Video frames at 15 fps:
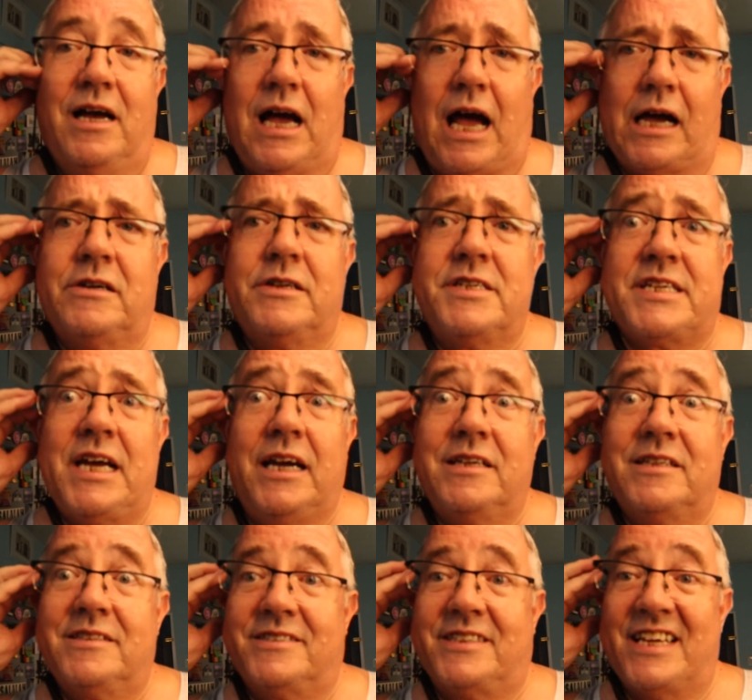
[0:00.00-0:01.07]
Hang on a
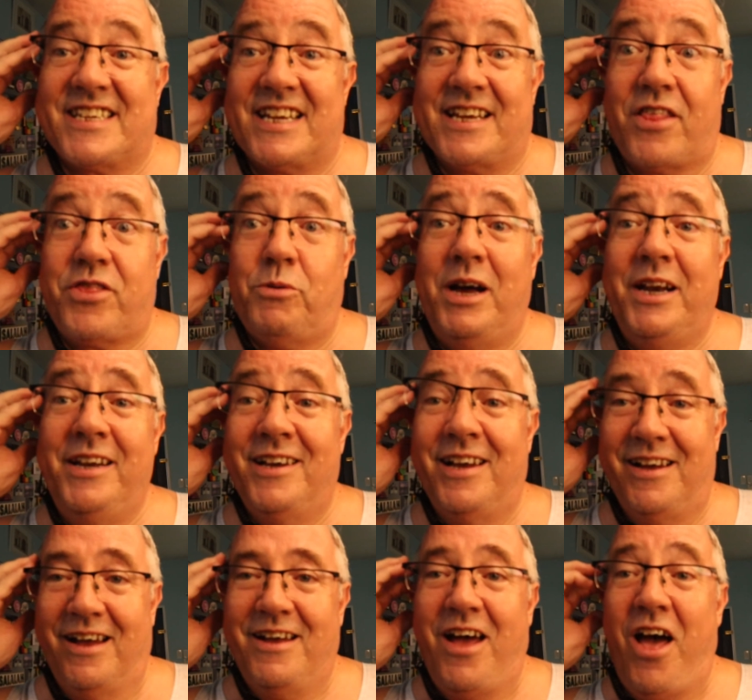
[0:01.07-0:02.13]
sec. There's another one.
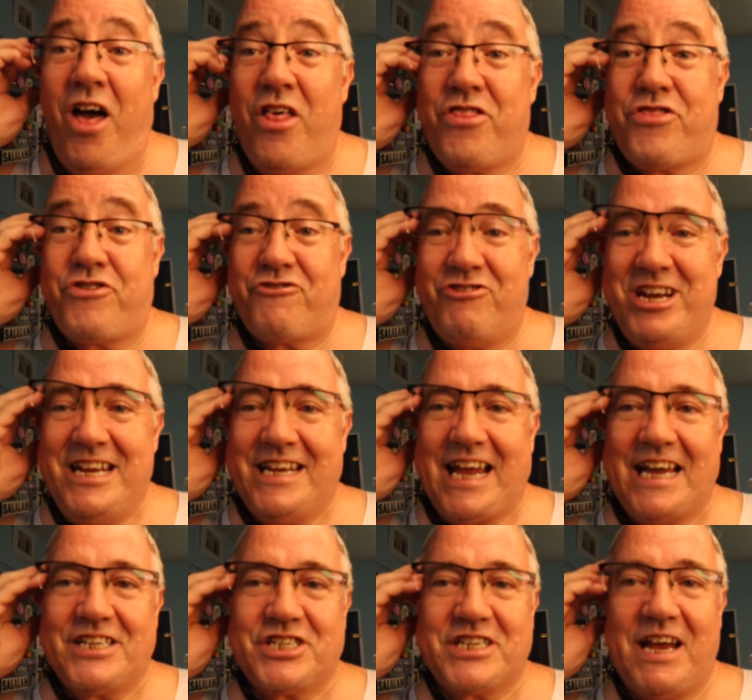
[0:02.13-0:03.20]
Three
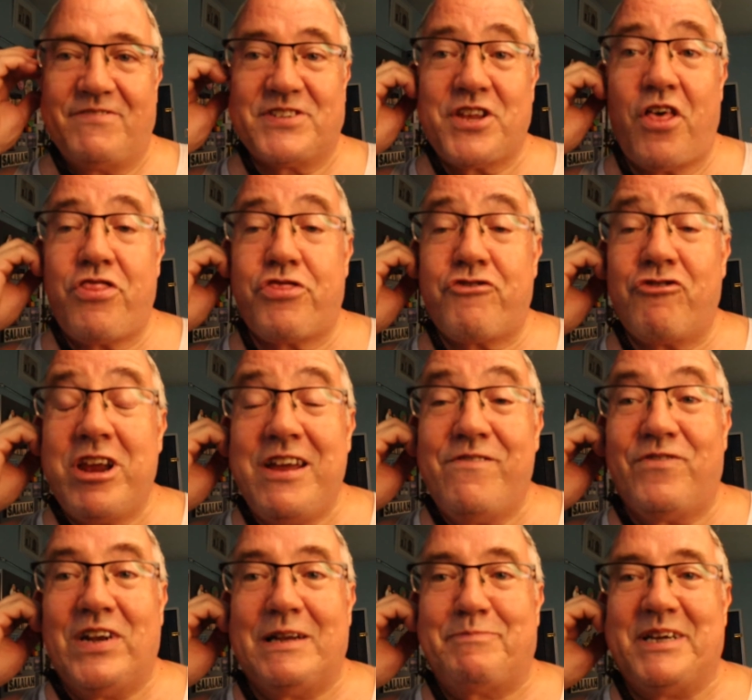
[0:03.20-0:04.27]
guest chefs, three
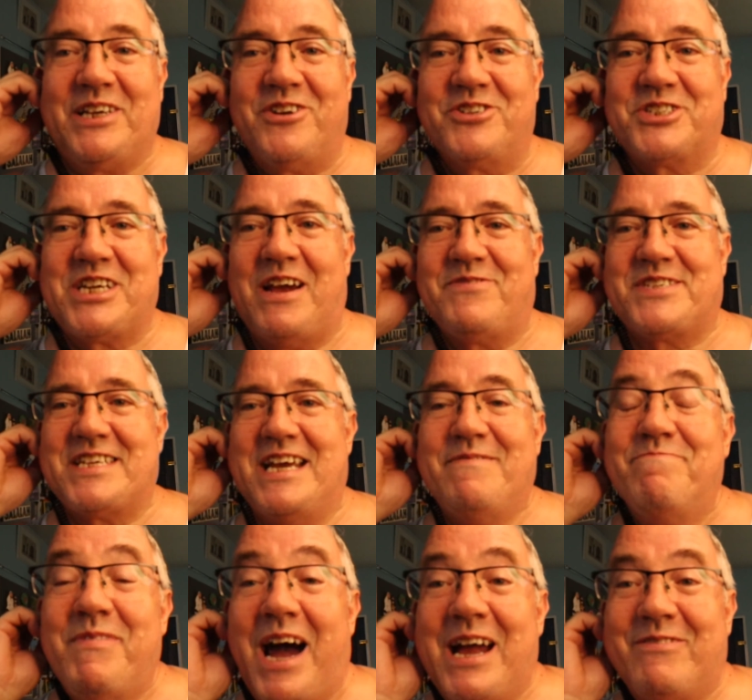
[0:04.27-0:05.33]
Filipino chefs
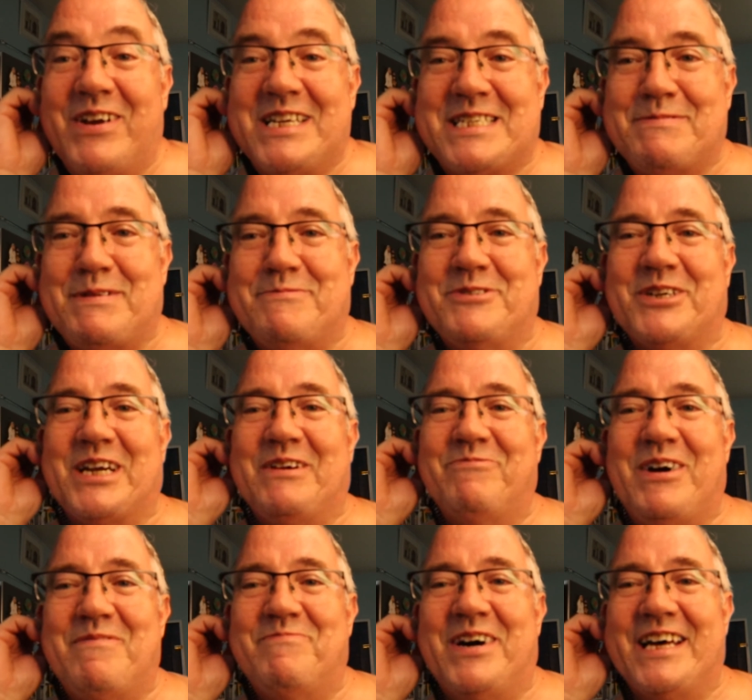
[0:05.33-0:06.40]
in my recipe book in
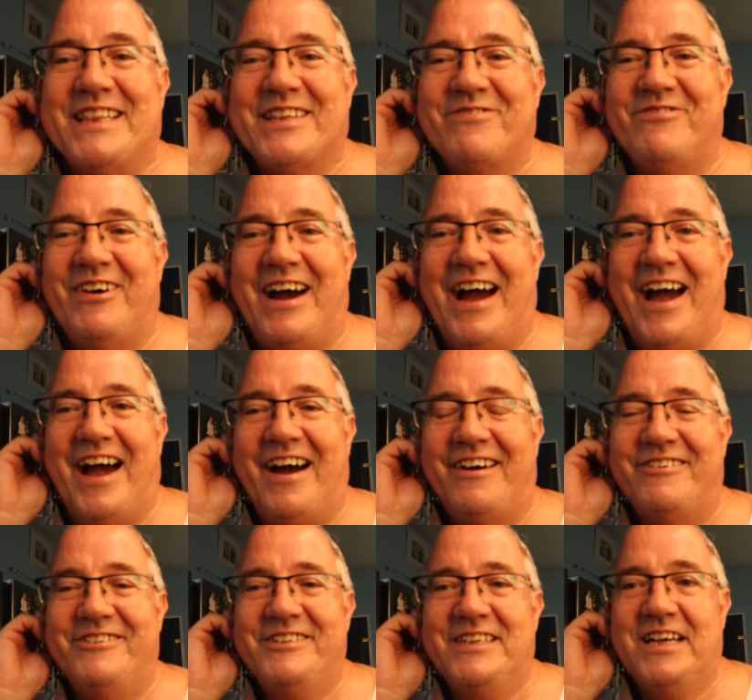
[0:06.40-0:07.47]
one month. Wow.